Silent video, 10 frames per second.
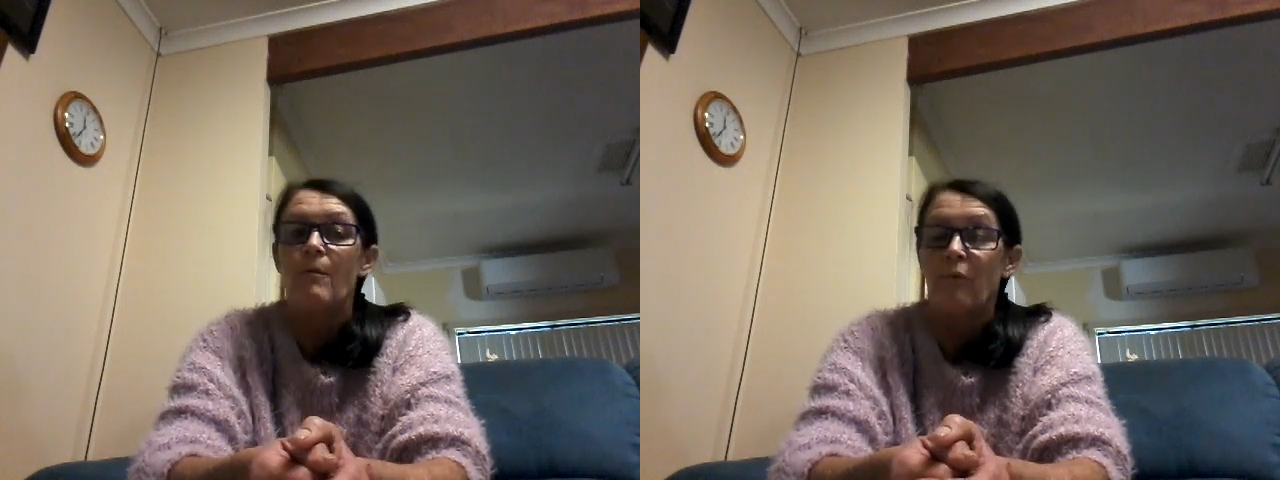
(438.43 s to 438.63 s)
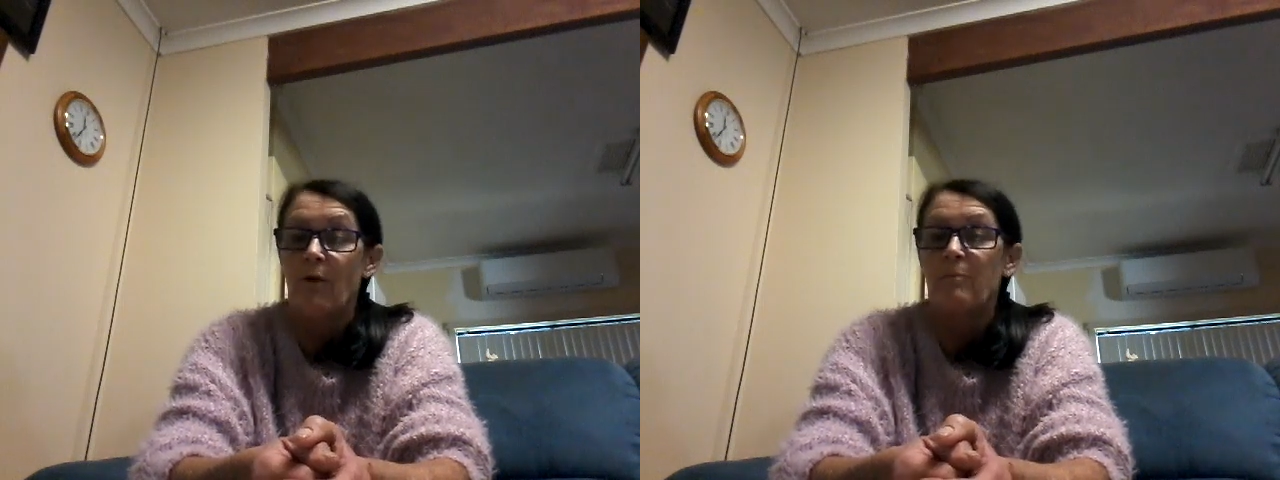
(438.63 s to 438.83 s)

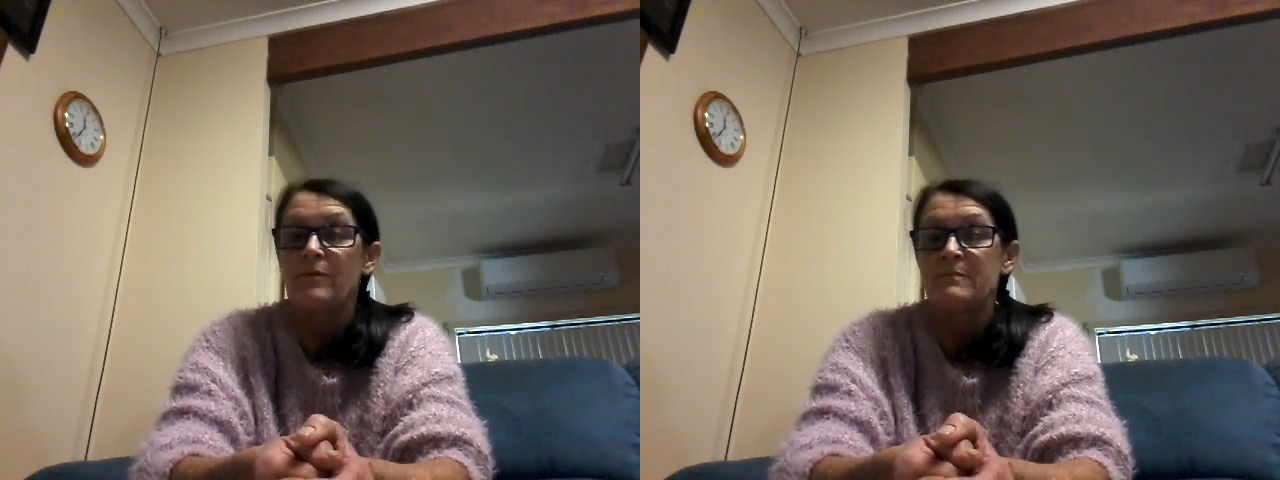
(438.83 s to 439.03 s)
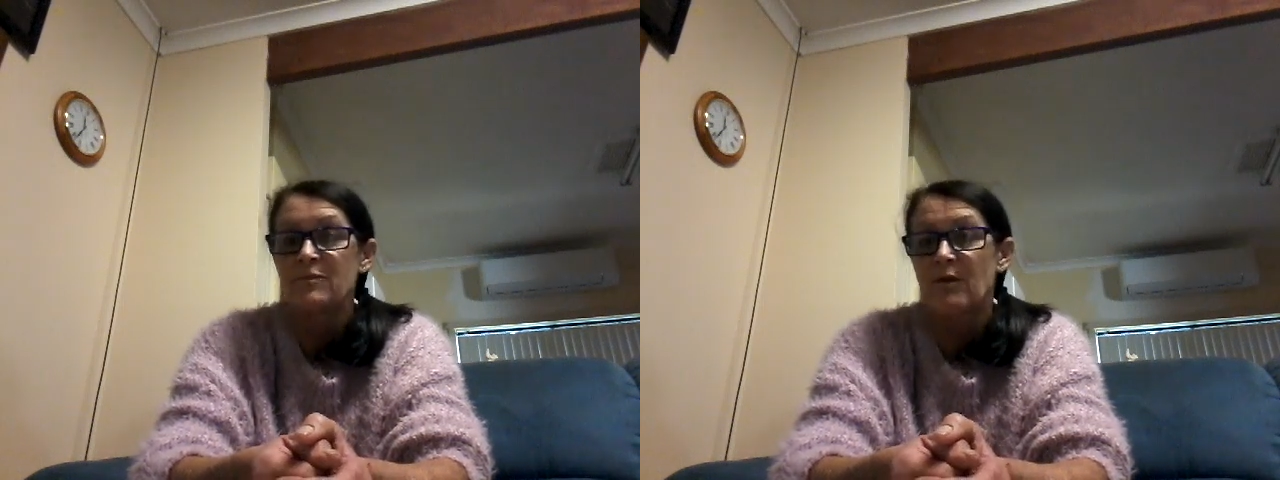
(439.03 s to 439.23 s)

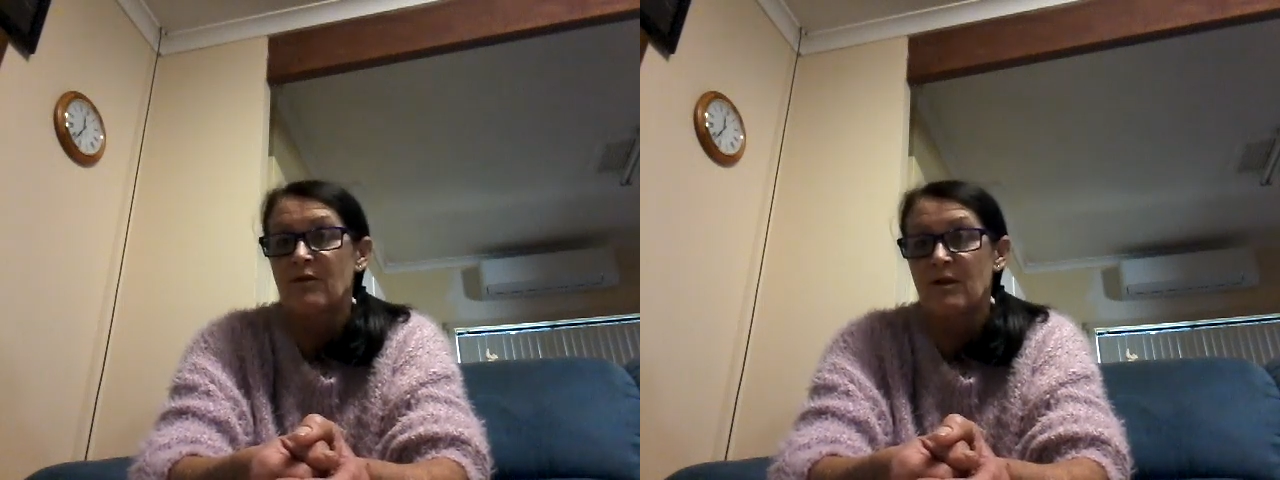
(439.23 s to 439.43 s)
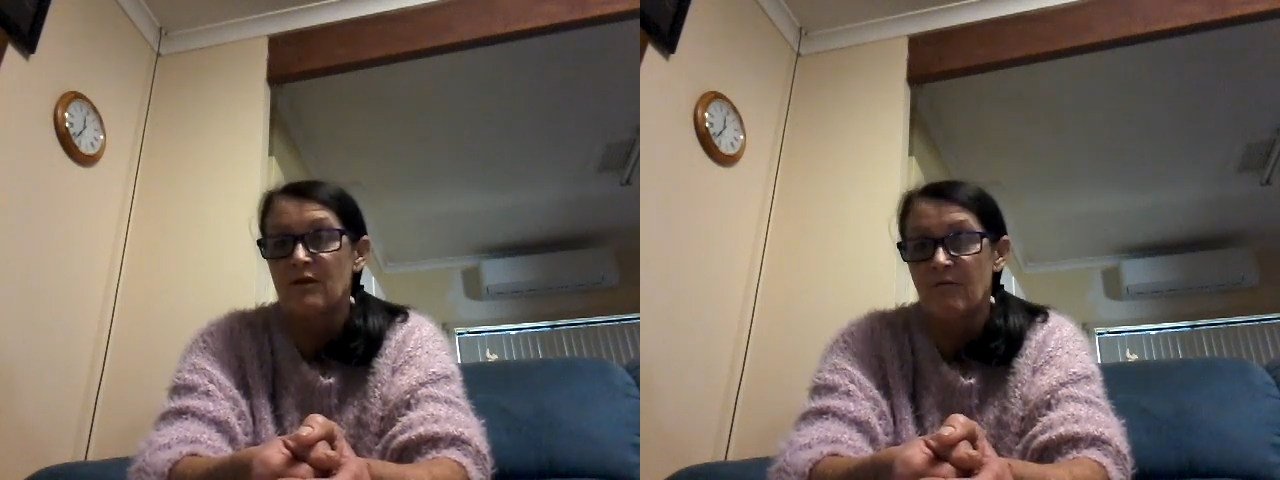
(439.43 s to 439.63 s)
problems
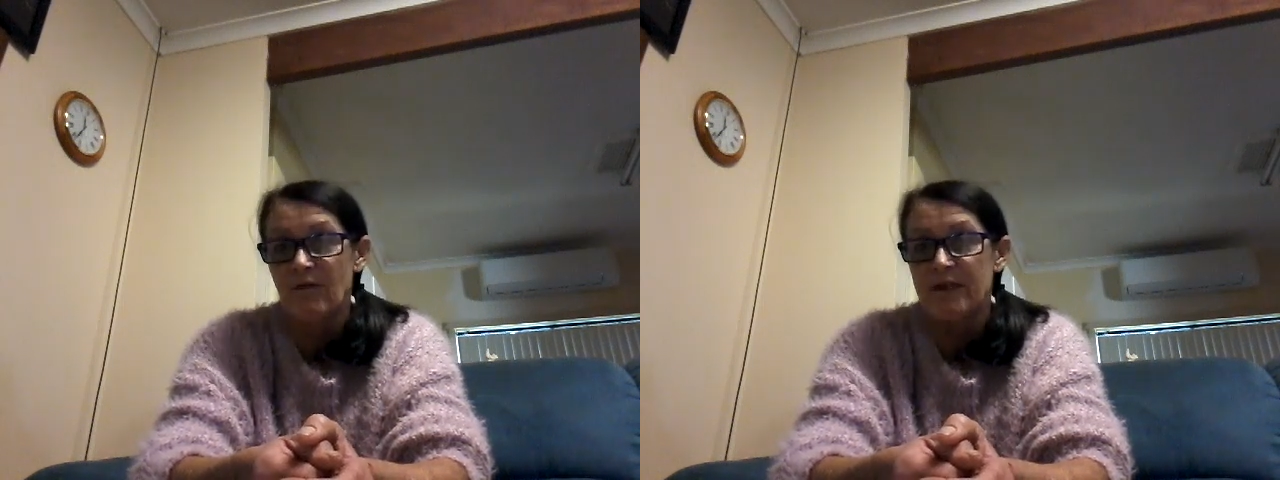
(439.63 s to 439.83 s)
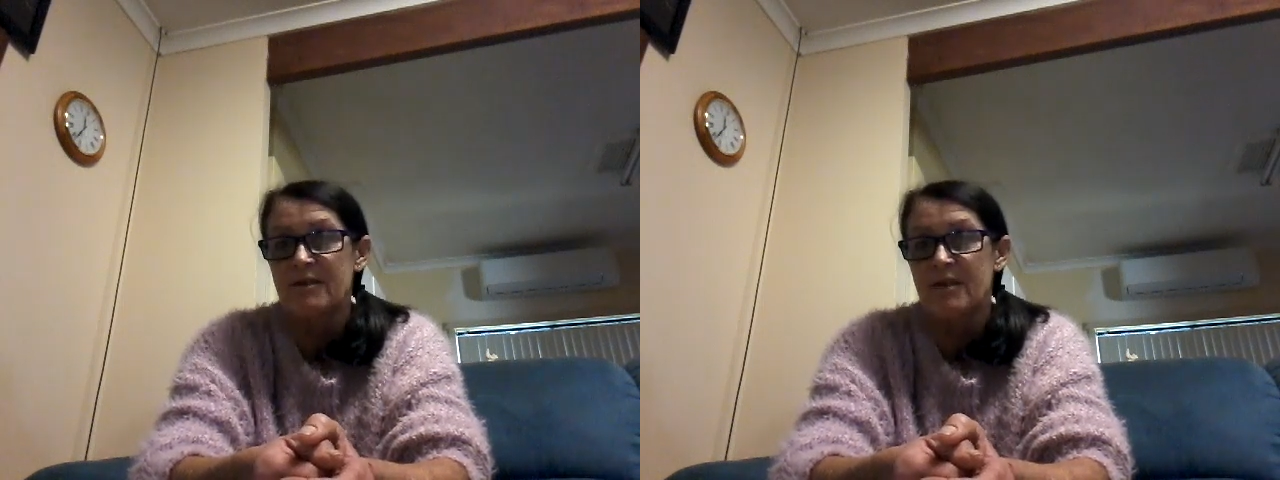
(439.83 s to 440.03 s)
within
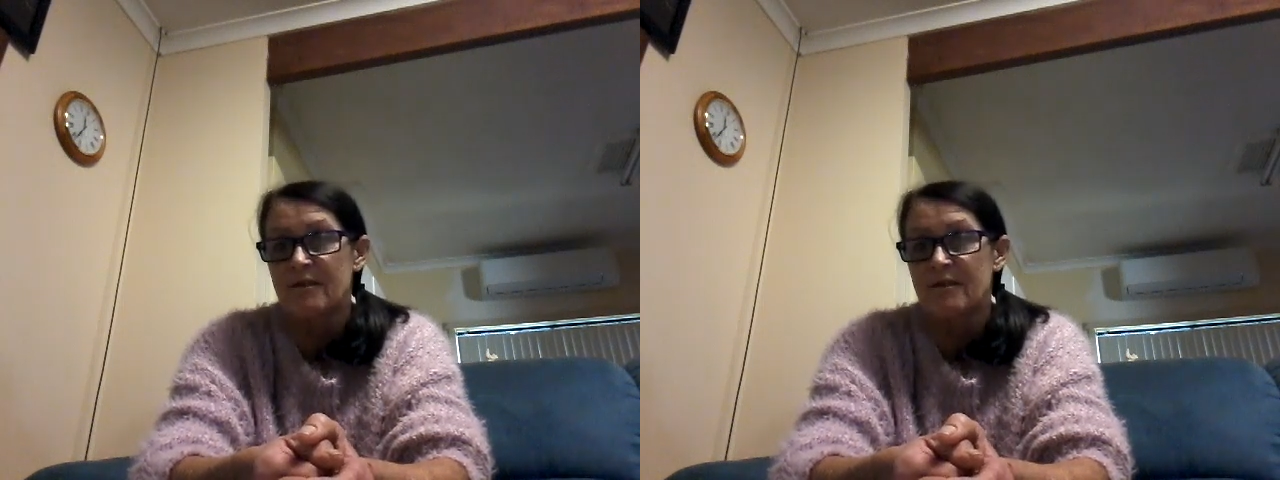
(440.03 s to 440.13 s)
defence